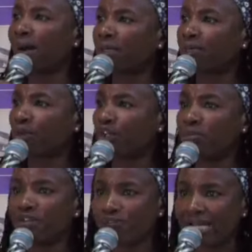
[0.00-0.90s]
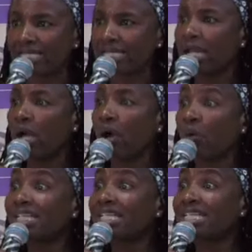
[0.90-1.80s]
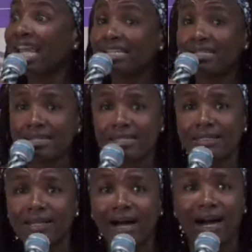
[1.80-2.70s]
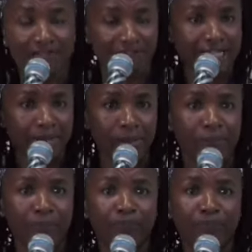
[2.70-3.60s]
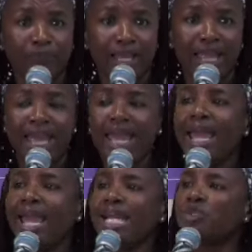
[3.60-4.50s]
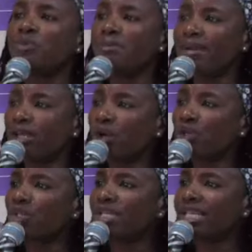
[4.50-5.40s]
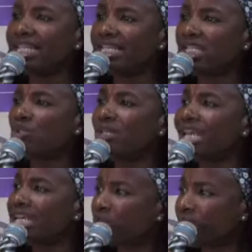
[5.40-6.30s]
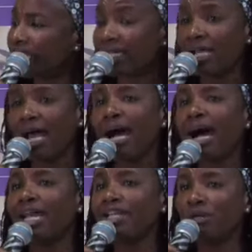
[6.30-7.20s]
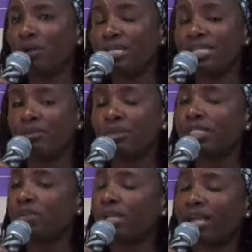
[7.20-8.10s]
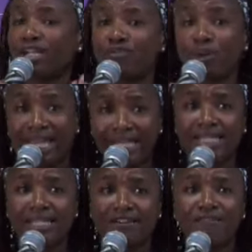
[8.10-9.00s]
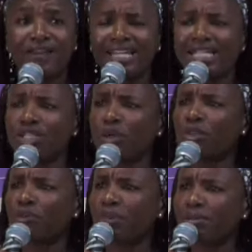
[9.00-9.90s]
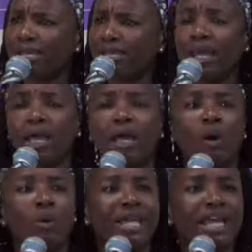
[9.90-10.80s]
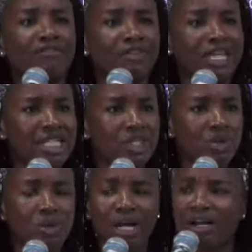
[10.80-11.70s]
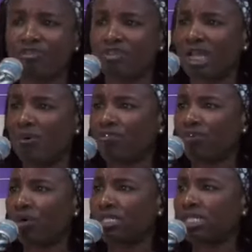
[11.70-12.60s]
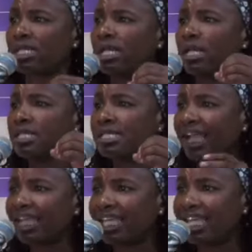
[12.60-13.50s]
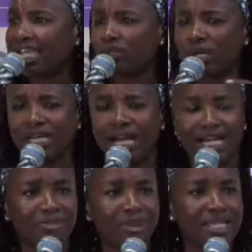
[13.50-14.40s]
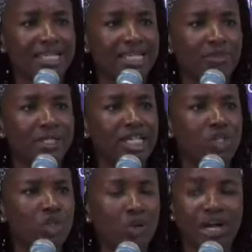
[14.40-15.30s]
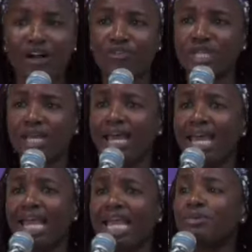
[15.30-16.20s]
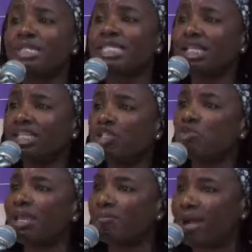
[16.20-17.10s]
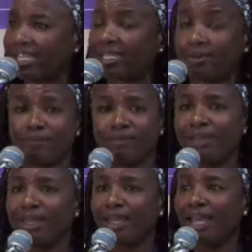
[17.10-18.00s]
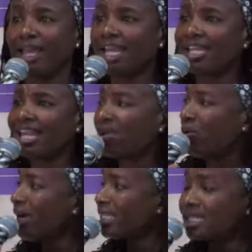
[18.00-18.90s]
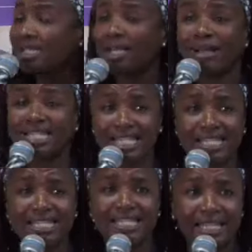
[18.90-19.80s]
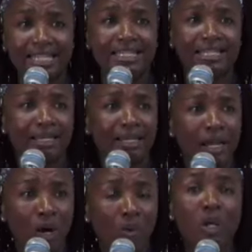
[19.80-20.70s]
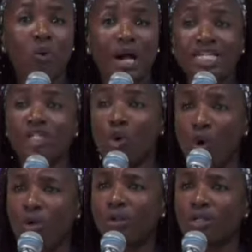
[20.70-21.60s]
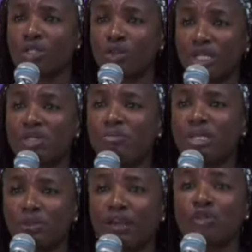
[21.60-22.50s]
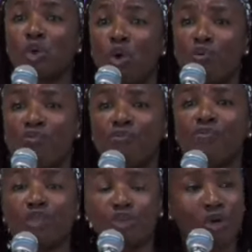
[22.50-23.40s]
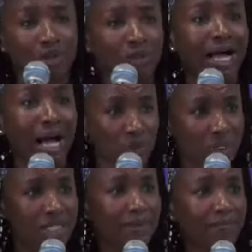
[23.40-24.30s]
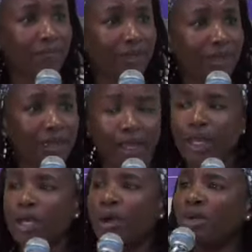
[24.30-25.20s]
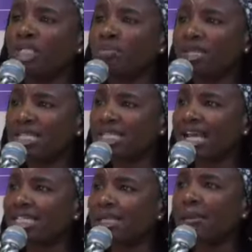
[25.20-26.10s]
the public procurement front, what tenders are available. And women also need to network. I know we can't forget the fact that, you know, with women, we have kids to look after, we've got second kids or the husbands that we need to look after, and we still need to make money. And like what my sister said, we want it all, so it means we have to go full throttle out. Which means that